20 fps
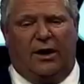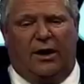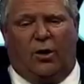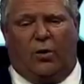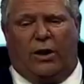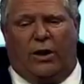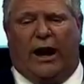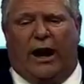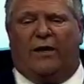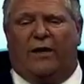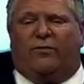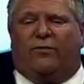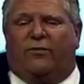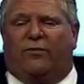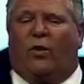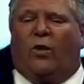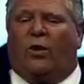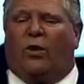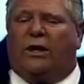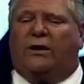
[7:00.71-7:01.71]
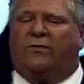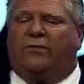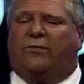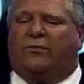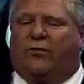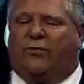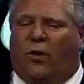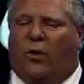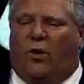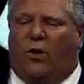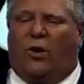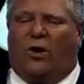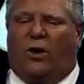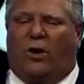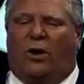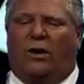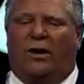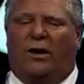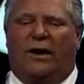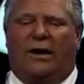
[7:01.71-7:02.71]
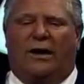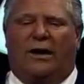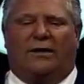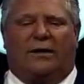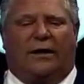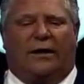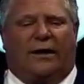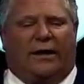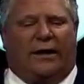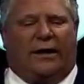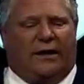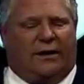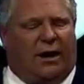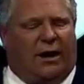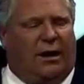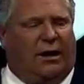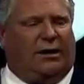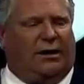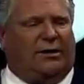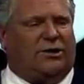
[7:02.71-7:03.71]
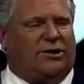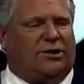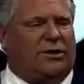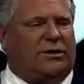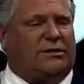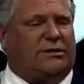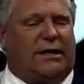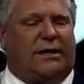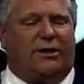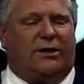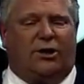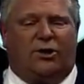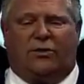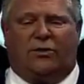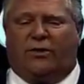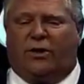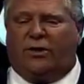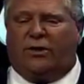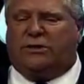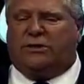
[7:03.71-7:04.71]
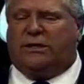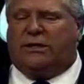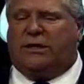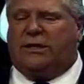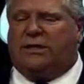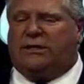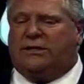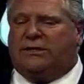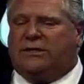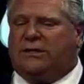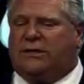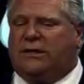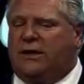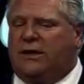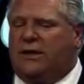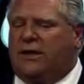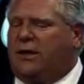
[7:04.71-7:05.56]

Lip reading: We have 44 leading colleges and universities.